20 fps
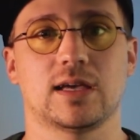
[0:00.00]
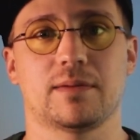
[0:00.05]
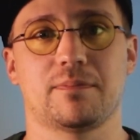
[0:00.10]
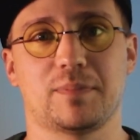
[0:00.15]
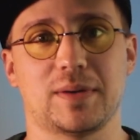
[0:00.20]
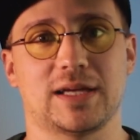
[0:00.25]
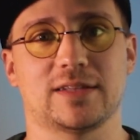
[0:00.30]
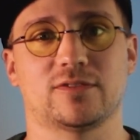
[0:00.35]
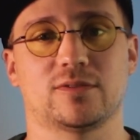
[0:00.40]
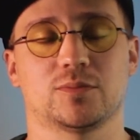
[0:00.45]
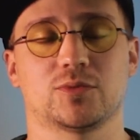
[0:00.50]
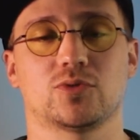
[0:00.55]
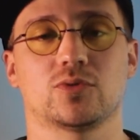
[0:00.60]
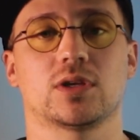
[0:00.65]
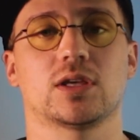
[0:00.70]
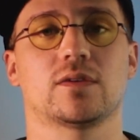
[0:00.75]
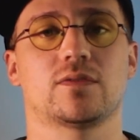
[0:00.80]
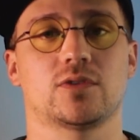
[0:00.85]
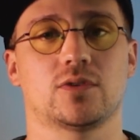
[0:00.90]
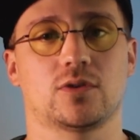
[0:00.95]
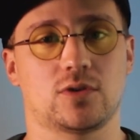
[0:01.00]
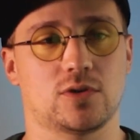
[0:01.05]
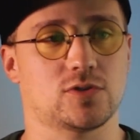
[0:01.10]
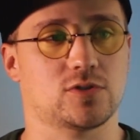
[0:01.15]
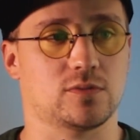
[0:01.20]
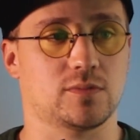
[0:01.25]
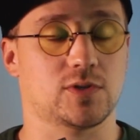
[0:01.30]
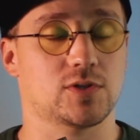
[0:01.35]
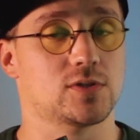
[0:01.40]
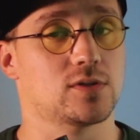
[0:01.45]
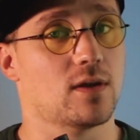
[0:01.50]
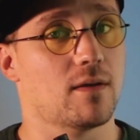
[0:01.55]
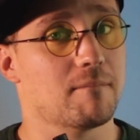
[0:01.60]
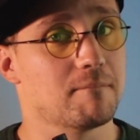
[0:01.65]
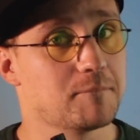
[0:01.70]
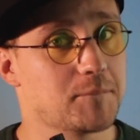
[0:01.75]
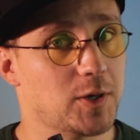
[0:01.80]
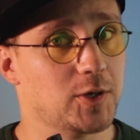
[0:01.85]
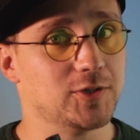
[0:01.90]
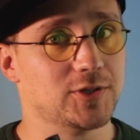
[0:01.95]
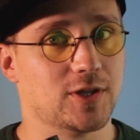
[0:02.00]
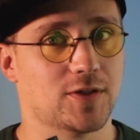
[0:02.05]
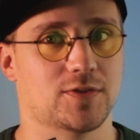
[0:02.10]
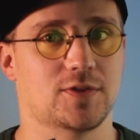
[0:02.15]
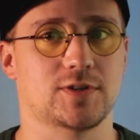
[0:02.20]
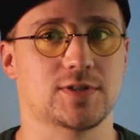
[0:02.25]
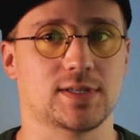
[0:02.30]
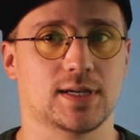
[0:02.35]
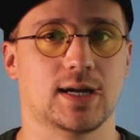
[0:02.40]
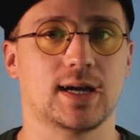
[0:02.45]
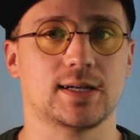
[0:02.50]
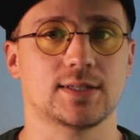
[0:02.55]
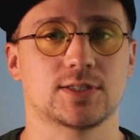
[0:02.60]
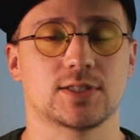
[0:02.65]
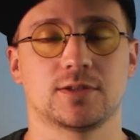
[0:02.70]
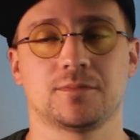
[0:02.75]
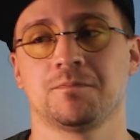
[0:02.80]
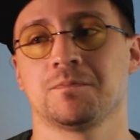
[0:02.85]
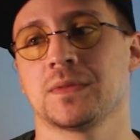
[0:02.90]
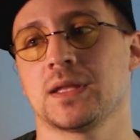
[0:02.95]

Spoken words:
a platform to give you customers. But there's a catch.